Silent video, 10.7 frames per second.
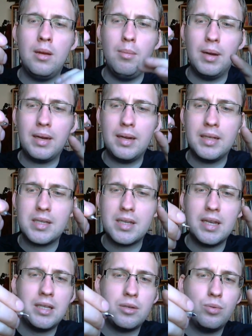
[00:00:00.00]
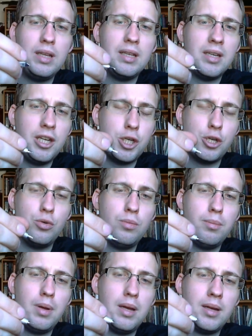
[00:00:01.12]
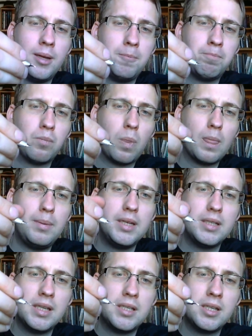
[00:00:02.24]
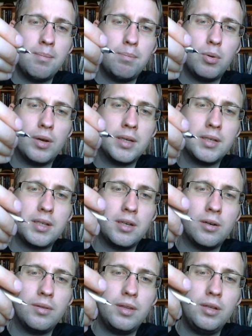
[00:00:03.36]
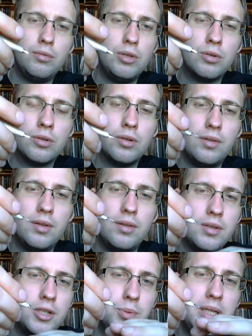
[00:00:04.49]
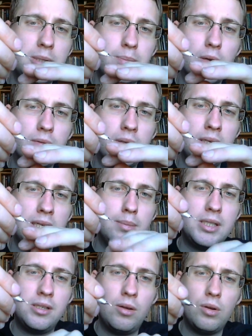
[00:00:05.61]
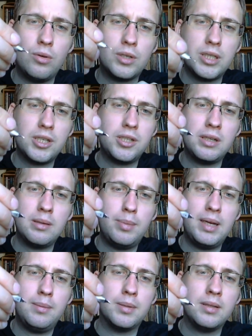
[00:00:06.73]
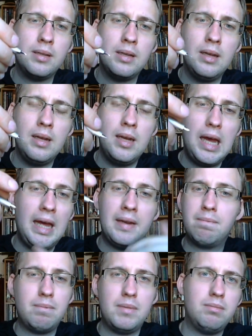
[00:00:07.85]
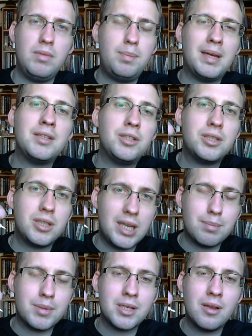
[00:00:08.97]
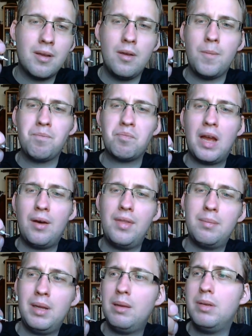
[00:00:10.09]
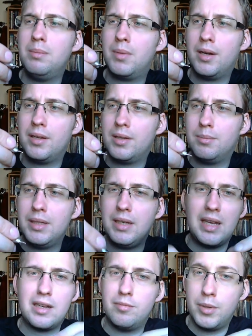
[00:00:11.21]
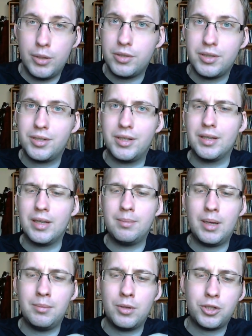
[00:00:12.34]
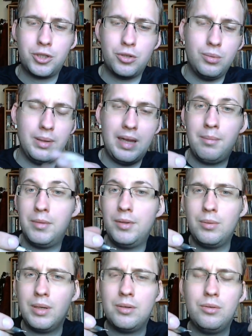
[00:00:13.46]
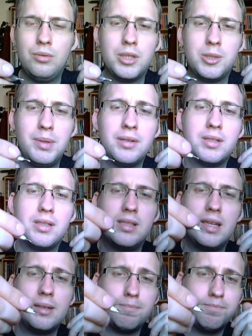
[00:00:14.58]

but it's it's really an issue um, because at some point you know you you the the sweet spot of the nib is no longer touching the paper, and the pen just skips. Now that may be my complete lack of motor skill. I'm I'm not sure whether I'm the only one who, who experiences that,